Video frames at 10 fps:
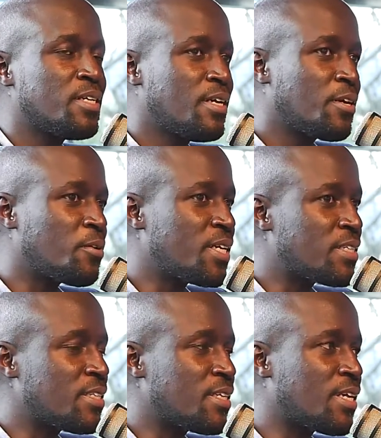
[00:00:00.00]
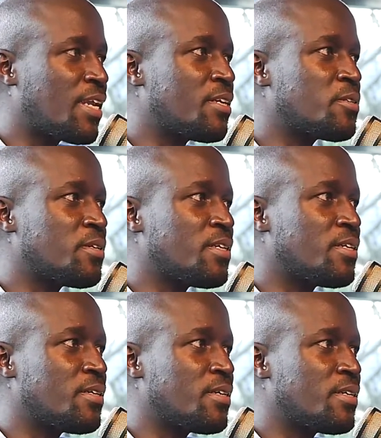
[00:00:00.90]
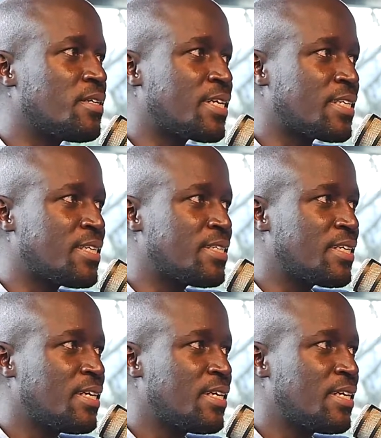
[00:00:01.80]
connecting the tunnel to the data center,